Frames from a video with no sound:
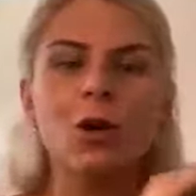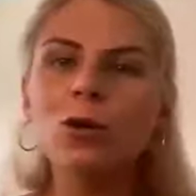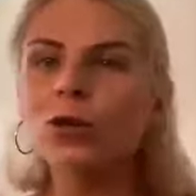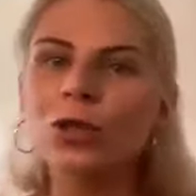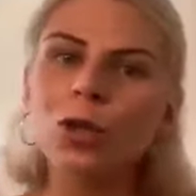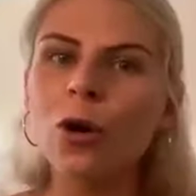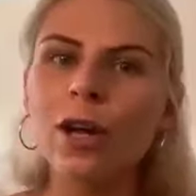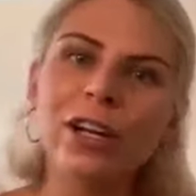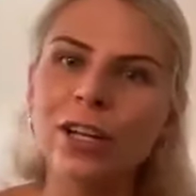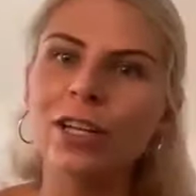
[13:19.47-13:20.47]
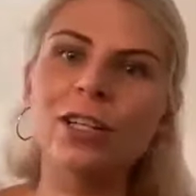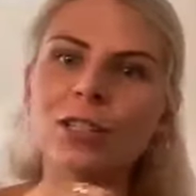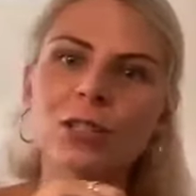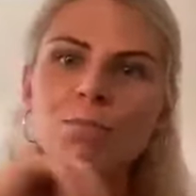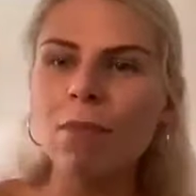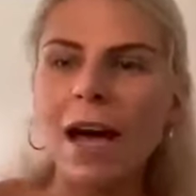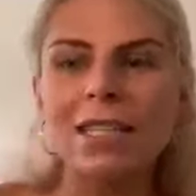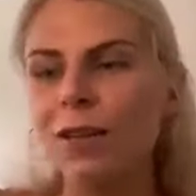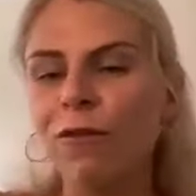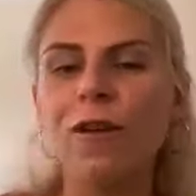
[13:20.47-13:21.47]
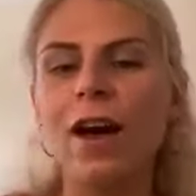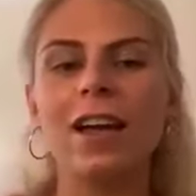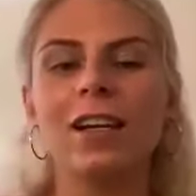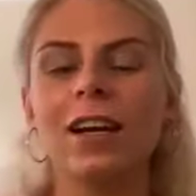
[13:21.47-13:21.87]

old toilets, massive fan,